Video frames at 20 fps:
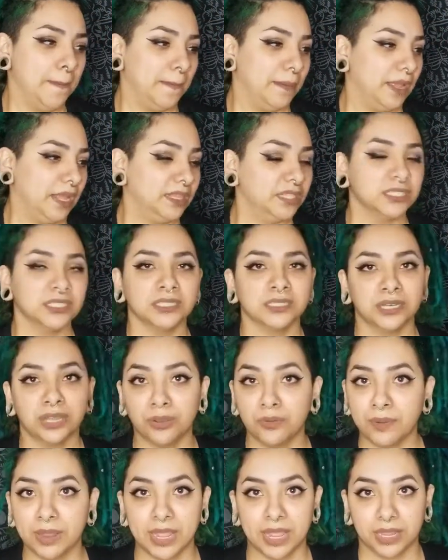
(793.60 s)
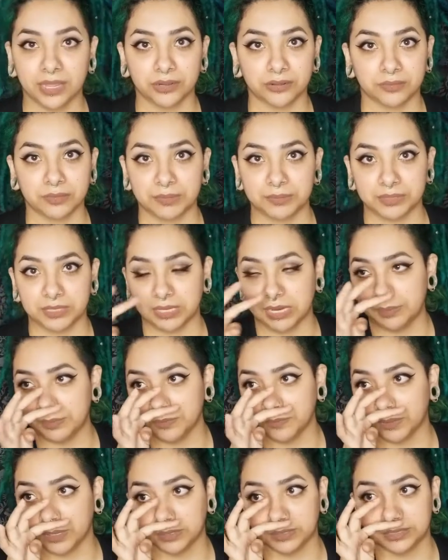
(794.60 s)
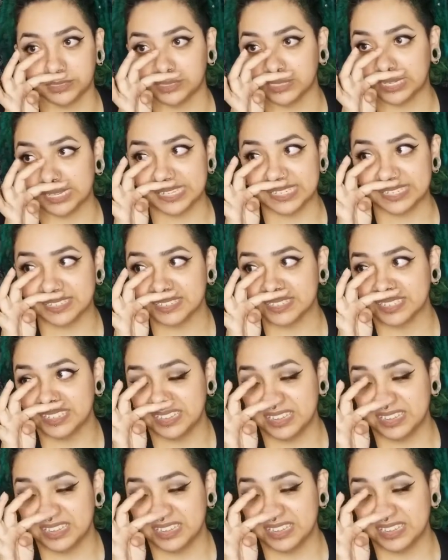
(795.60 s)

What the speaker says: And there's no way I could remember the name of all these things.